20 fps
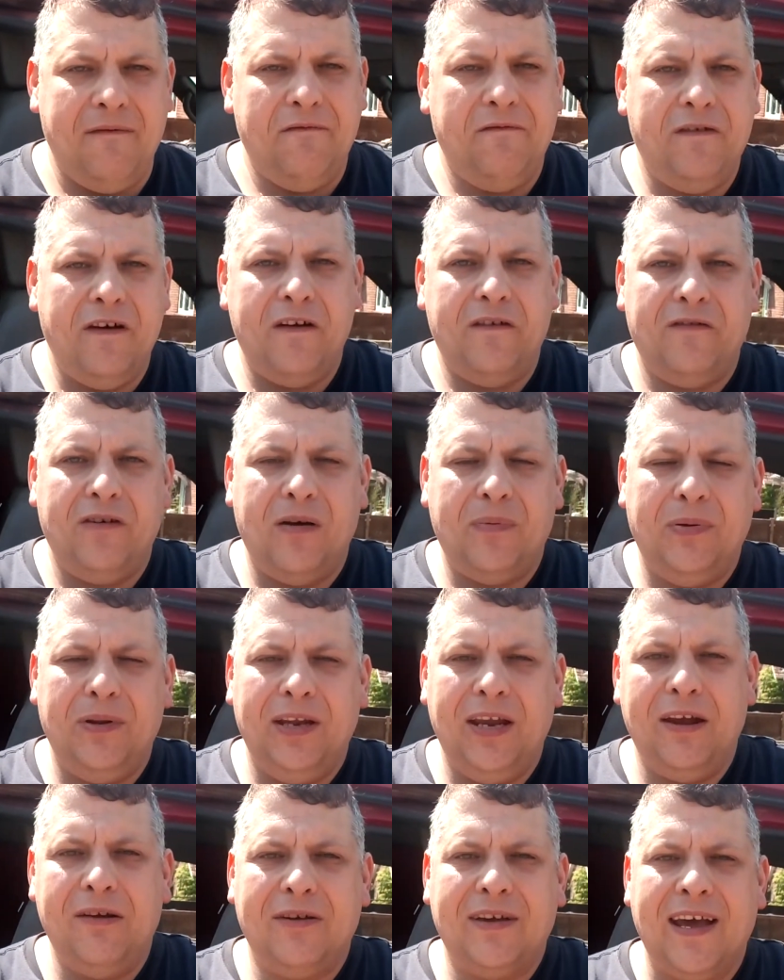further up in
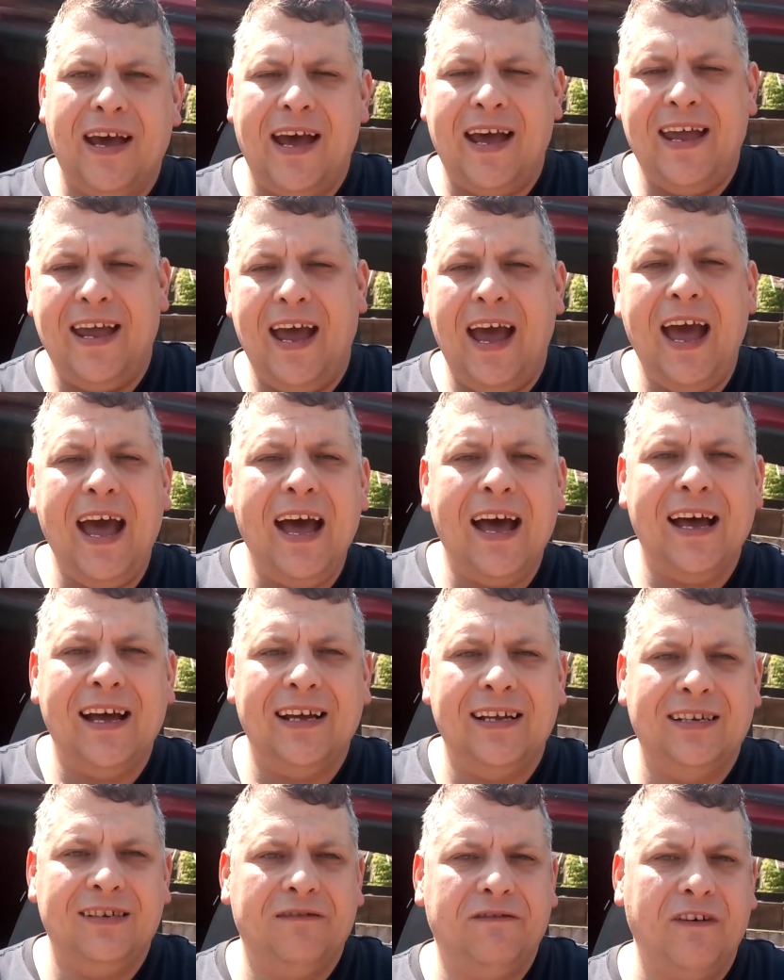the UK,
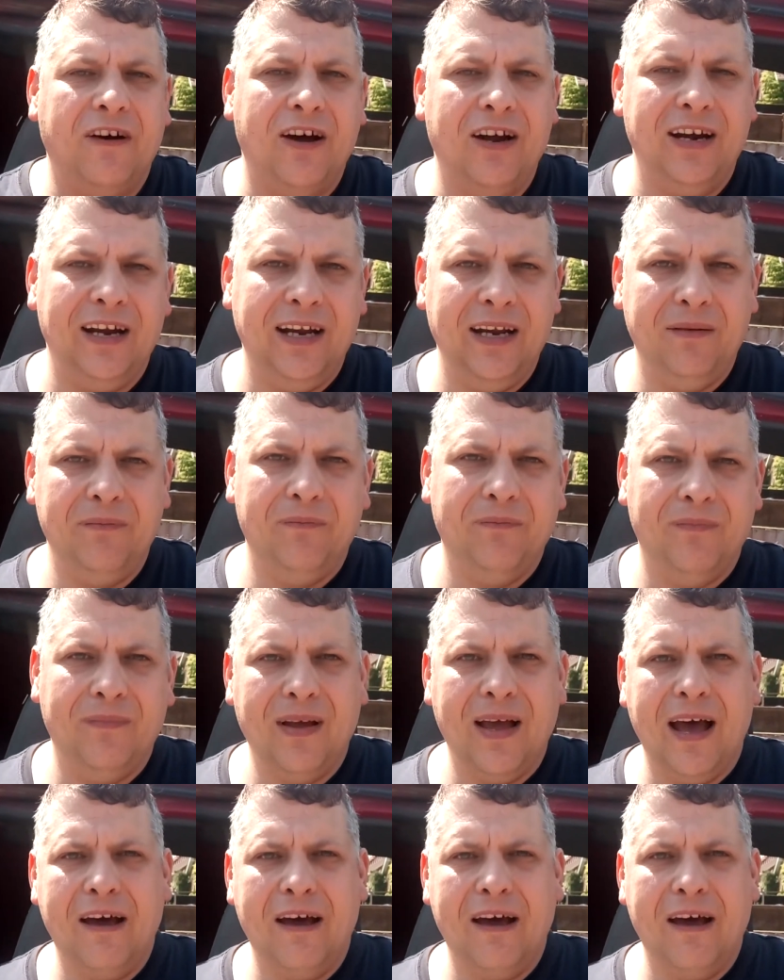and finally